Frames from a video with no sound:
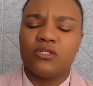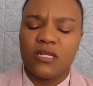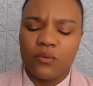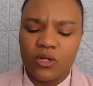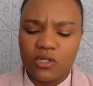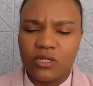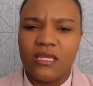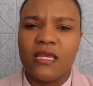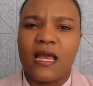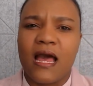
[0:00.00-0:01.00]
today we're
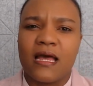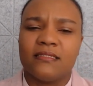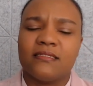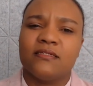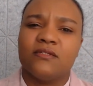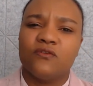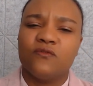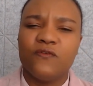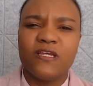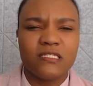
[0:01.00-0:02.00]
looking at
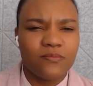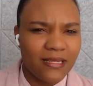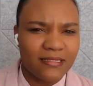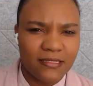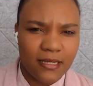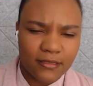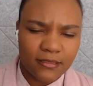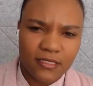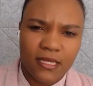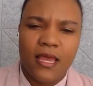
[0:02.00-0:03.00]
fixed mindset
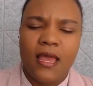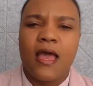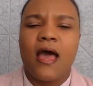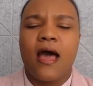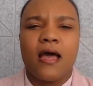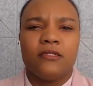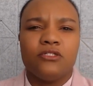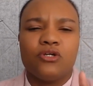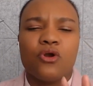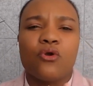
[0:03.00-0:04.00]

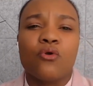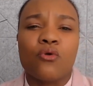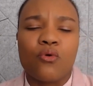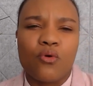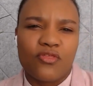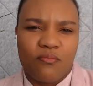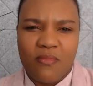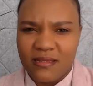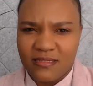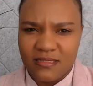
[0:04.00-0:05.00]
and growth
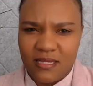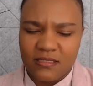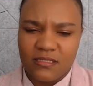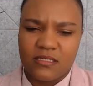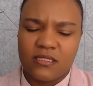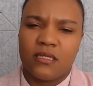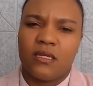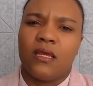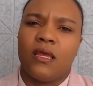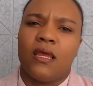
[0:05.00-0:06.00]
mindset.
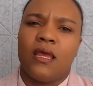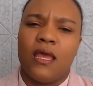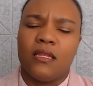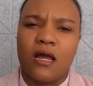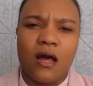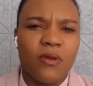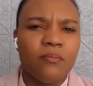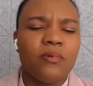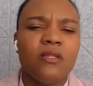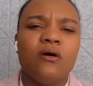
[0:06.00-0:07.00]
And
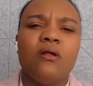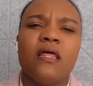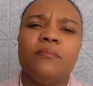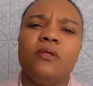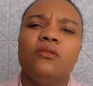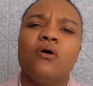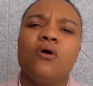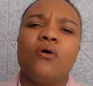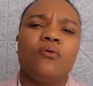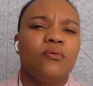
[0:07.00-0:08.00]
comment below, let me
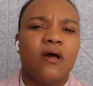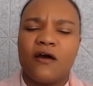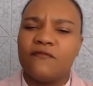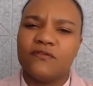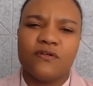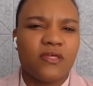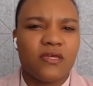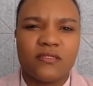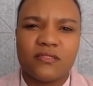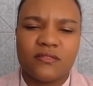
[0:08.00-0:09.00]
know after
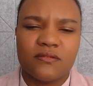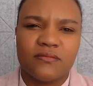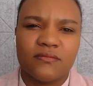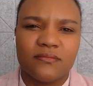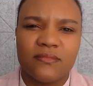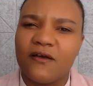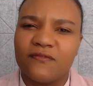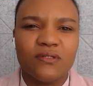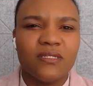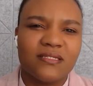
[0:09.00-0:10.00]
this,
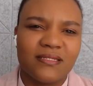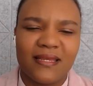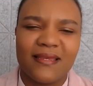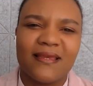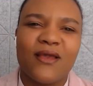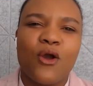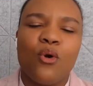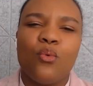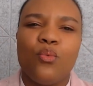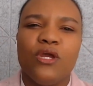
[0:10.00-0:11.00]
after listening,
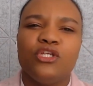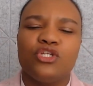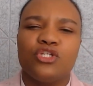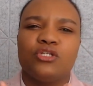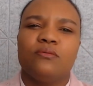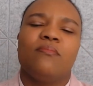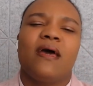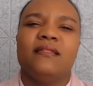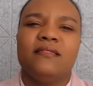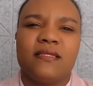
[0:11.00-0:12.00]
which
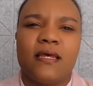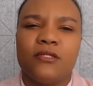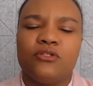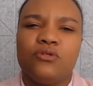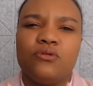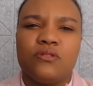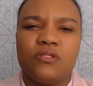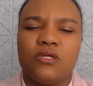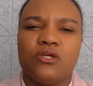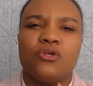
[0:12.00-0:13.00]
mindset do you
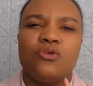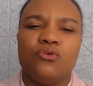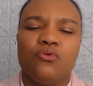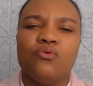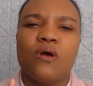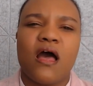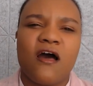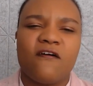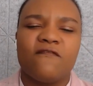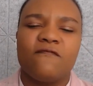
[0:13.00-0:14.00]
think you
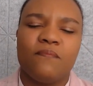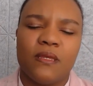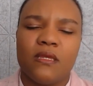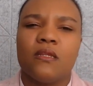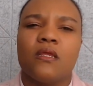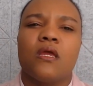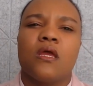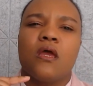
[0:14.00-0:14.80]
have been